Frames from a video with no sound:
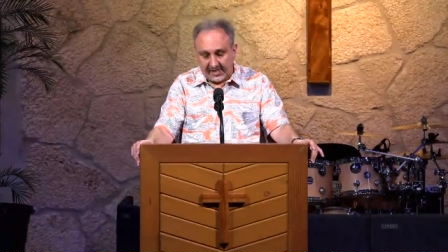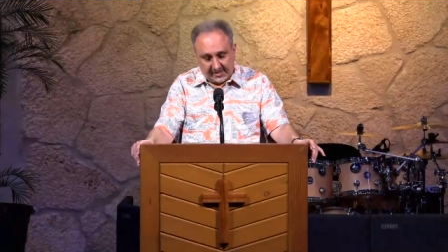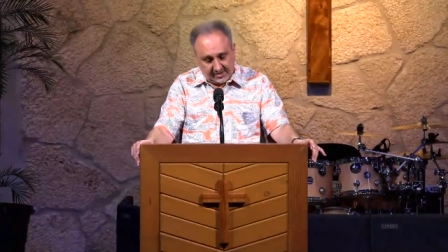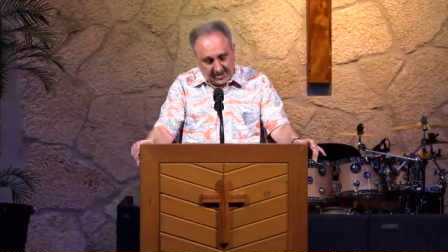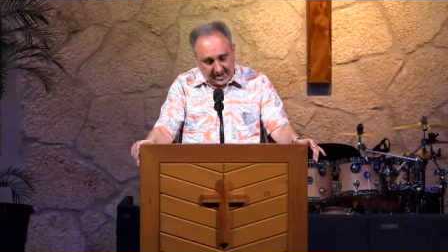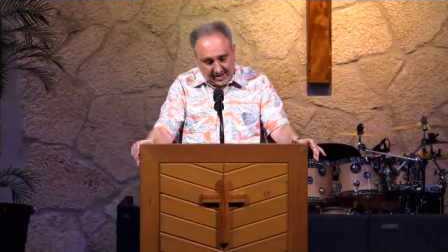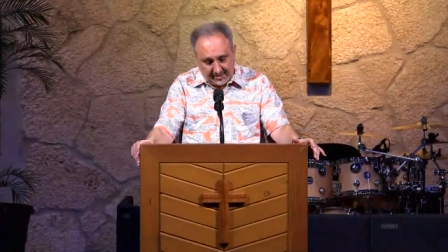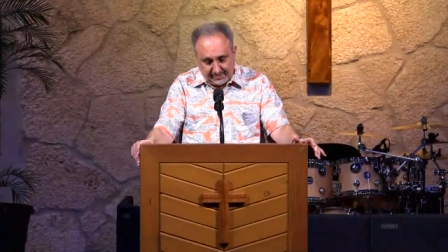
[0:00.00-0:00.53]

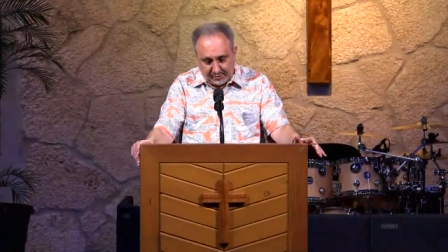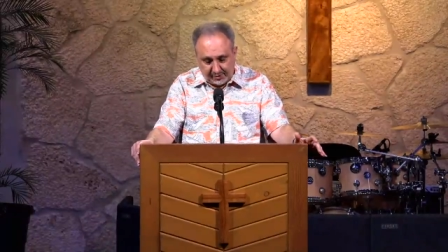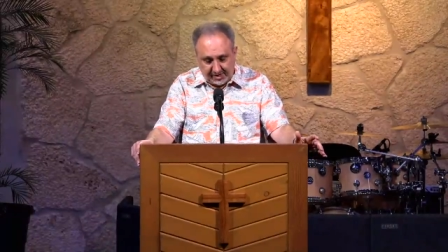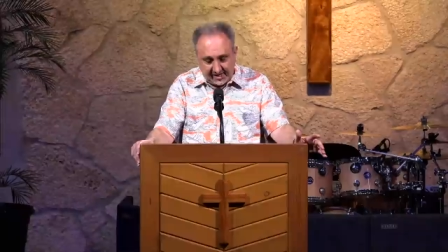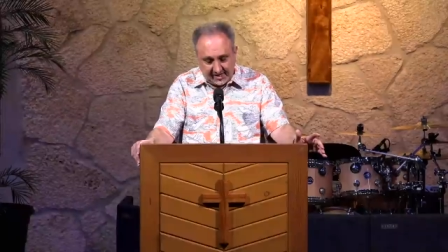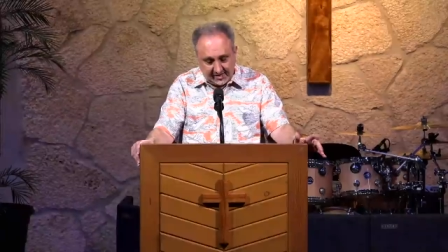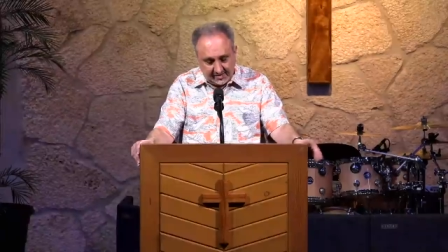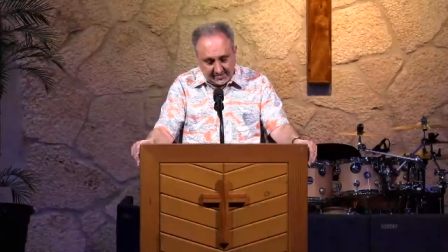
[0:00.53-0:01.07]
dare I
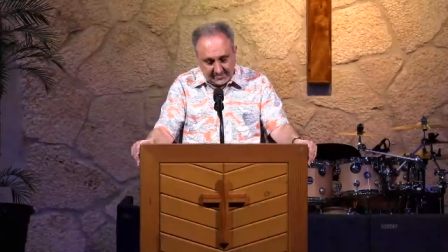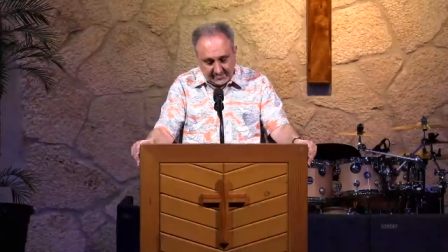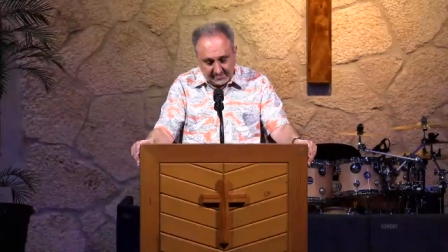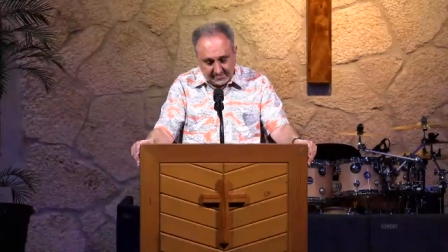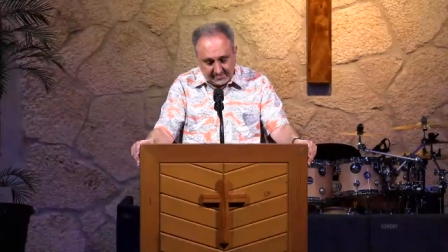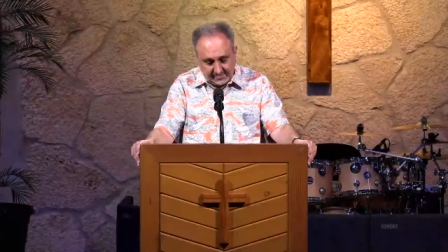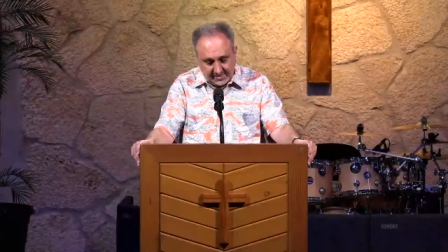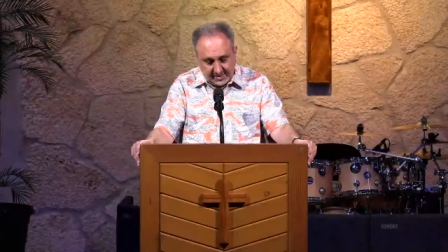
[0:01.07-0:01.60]
bring
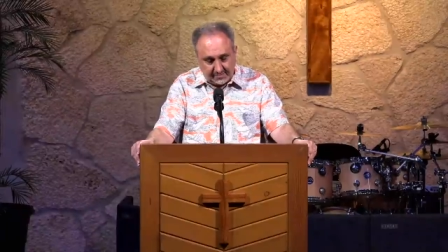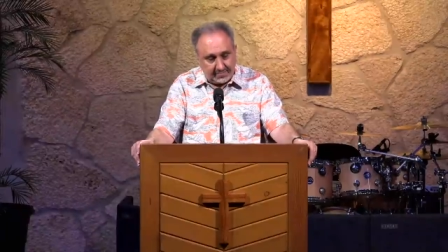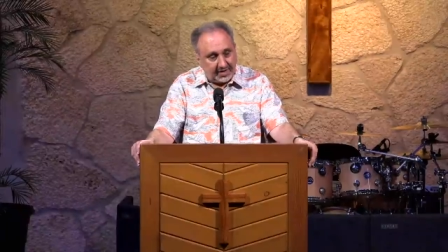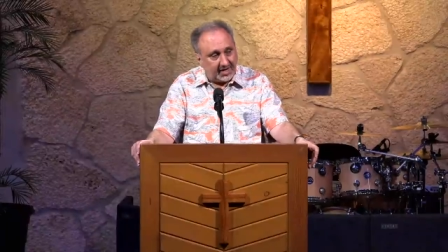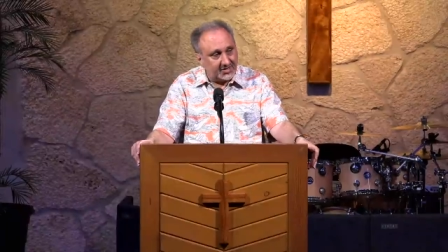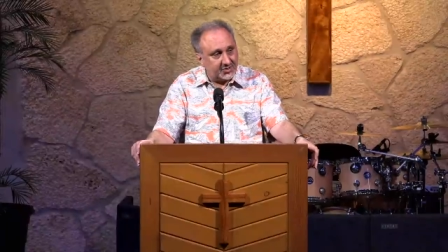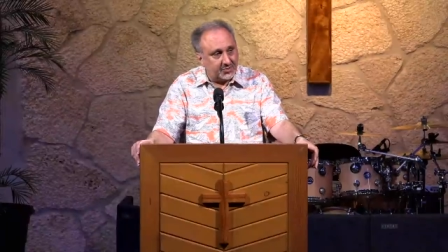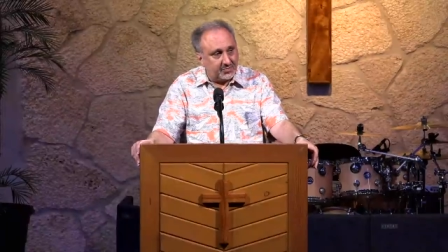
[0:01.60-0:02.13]
the
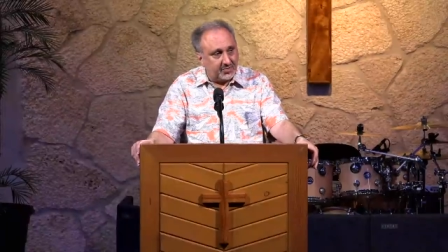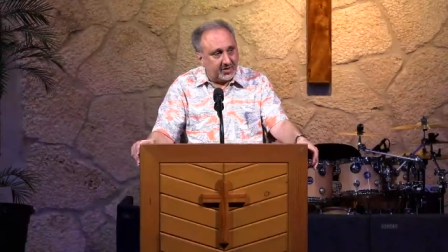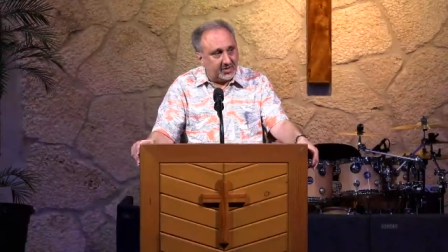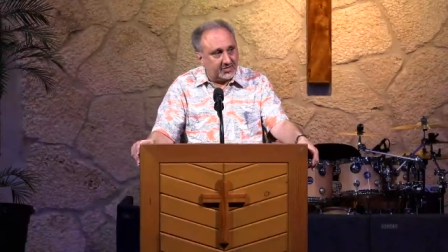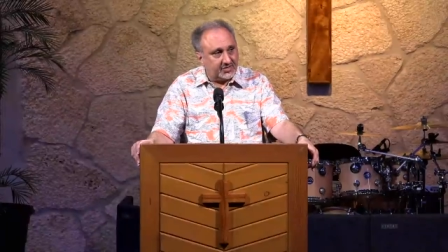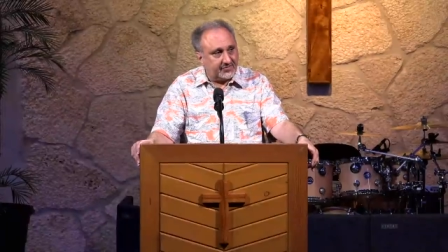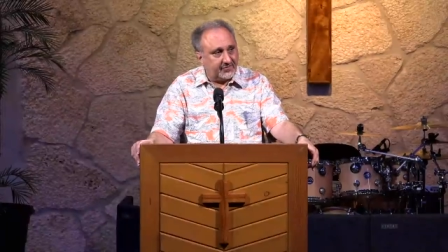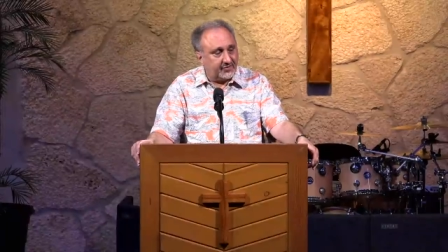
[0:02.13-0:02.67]
Apostle
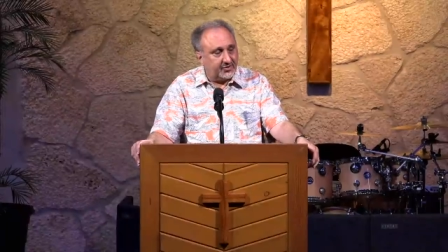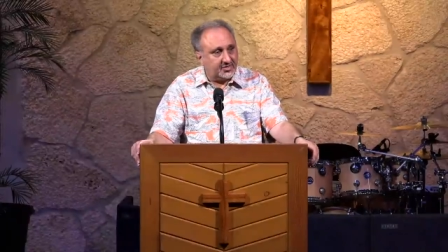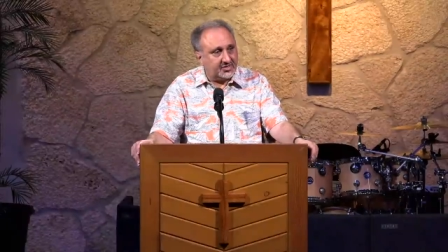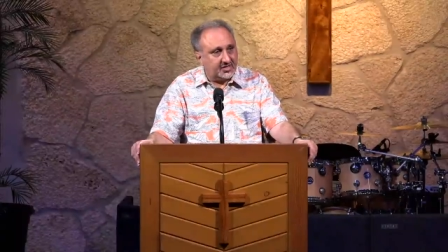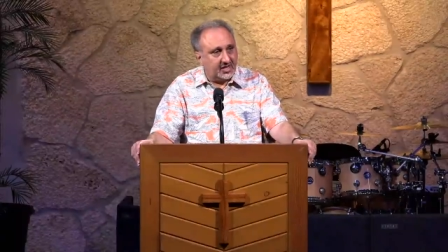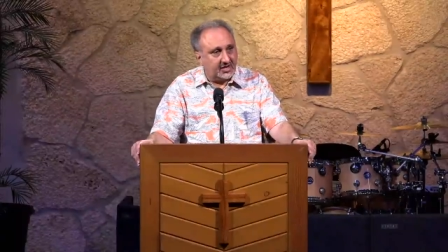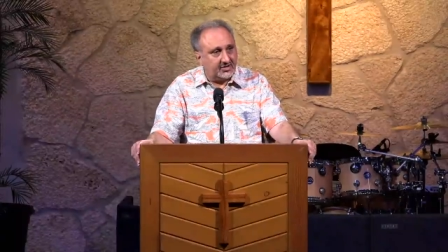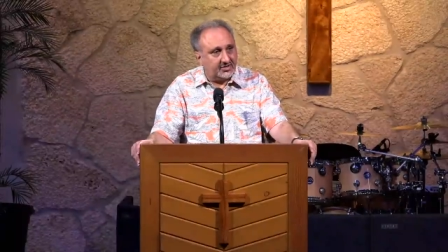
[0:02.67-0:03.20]
Paul's
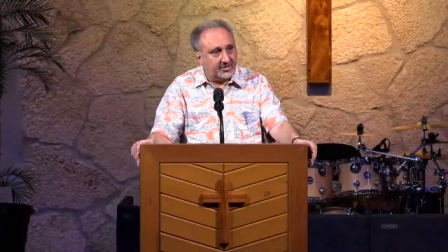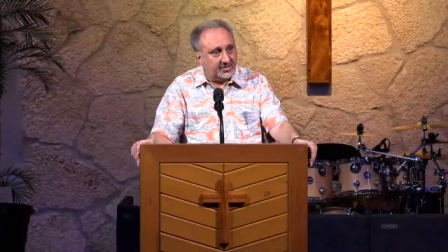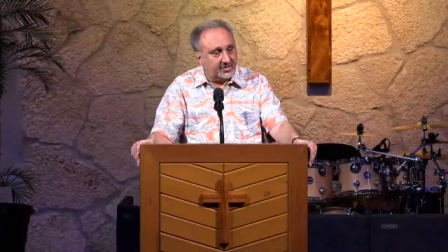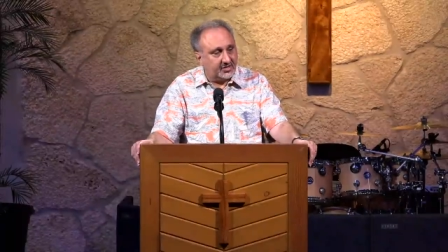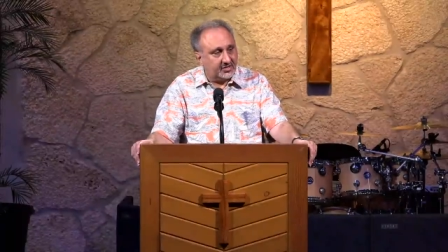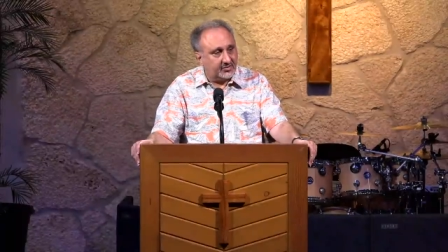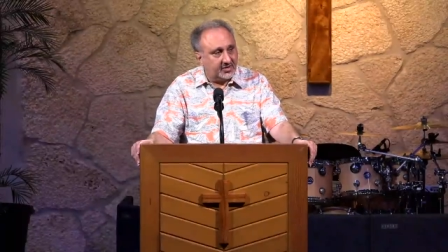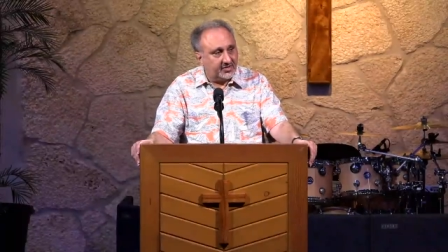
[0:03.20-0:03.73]
first letter to
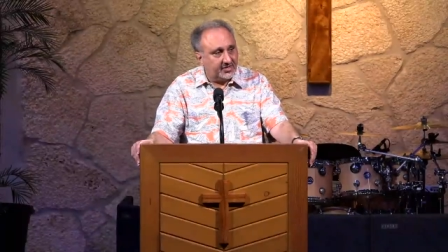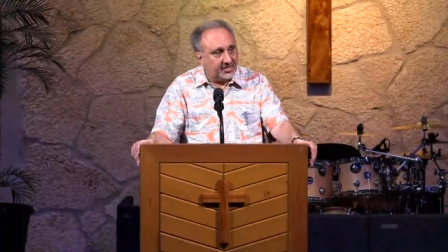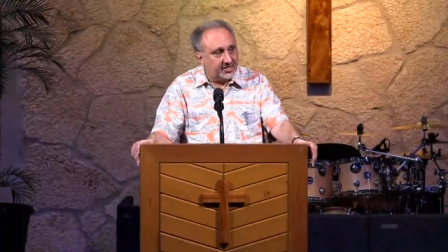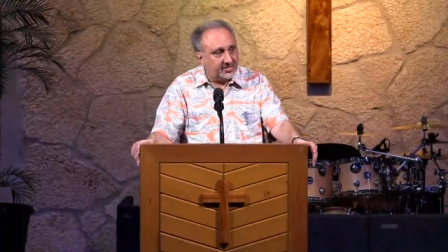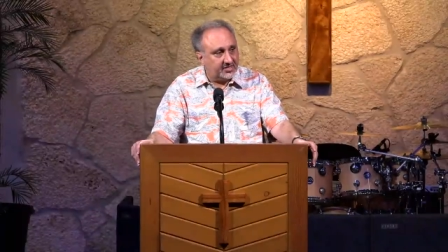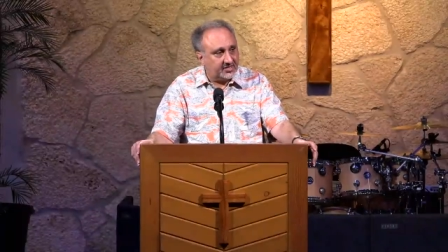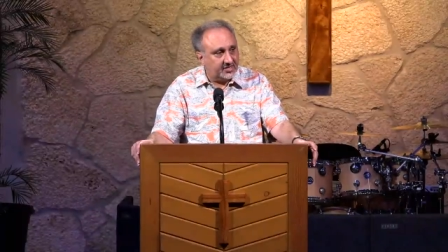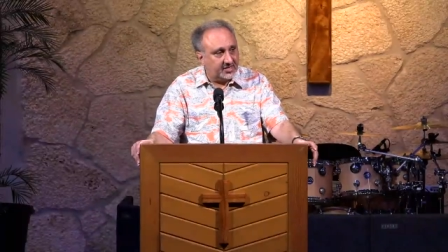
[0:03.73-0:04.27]
the
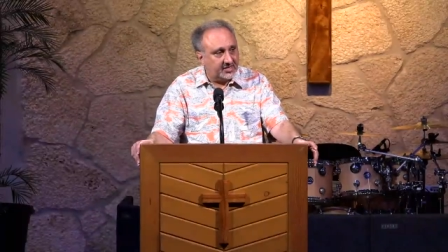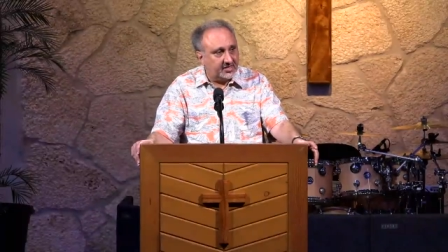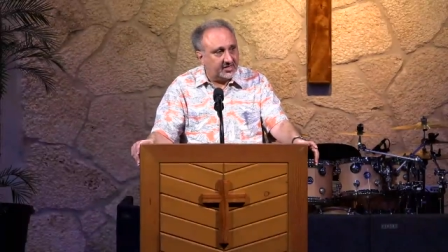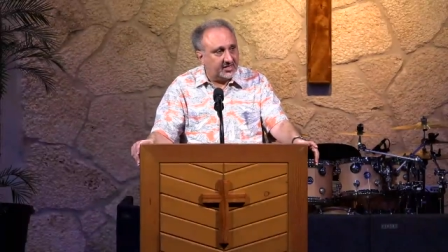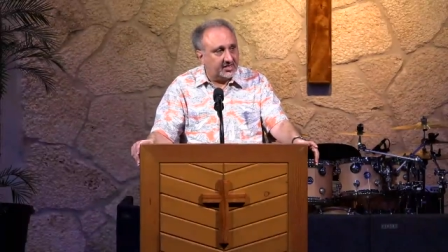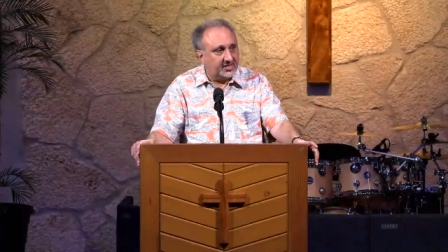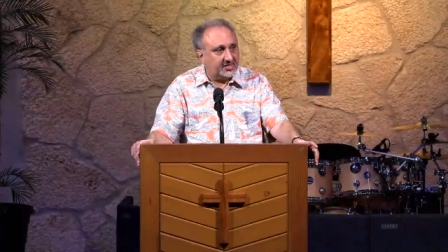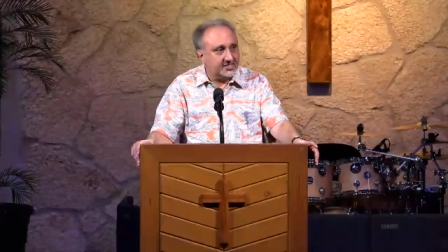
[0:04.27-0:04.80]
Corinthians
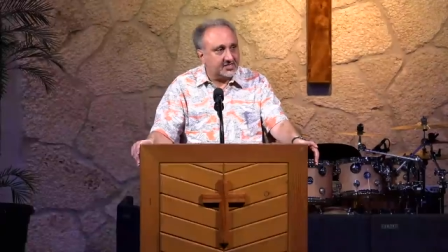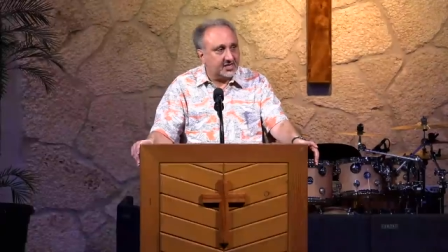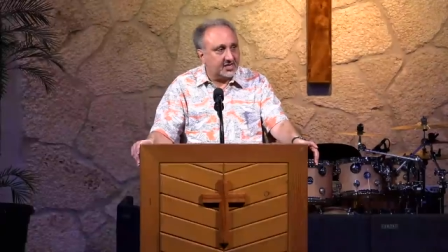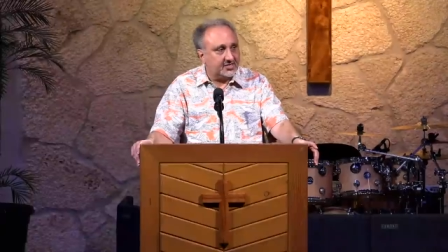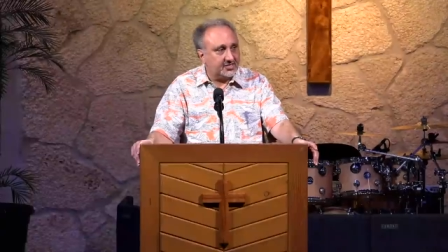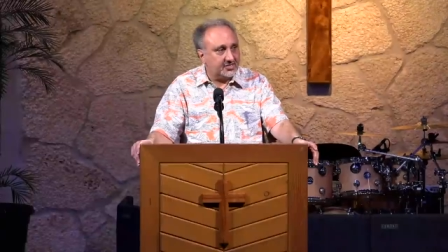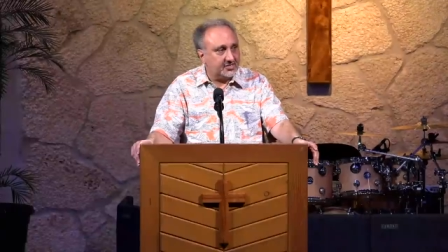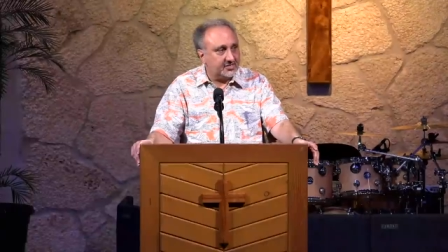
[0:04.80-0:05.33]
into the
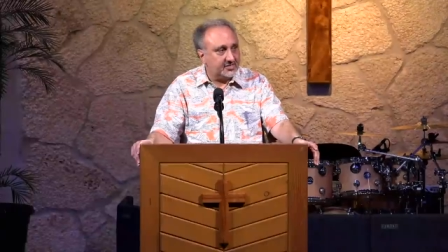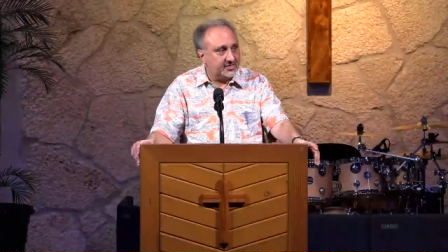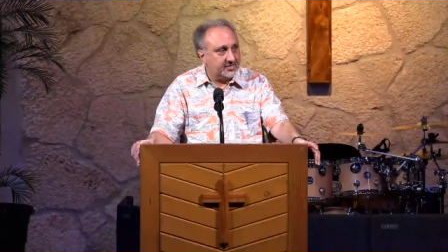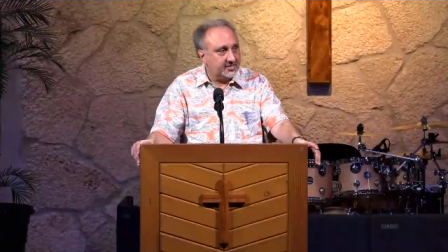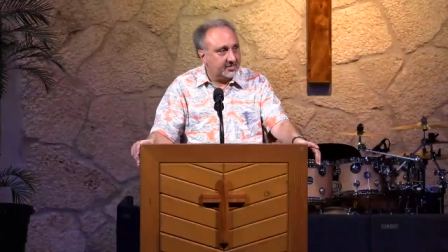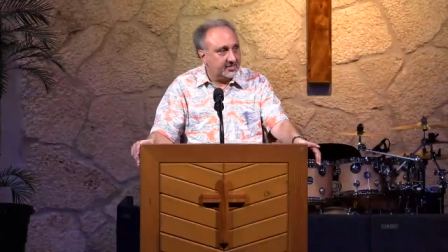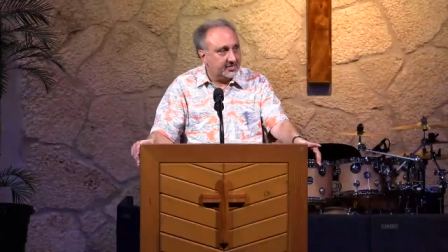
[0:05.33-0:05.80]
discussion?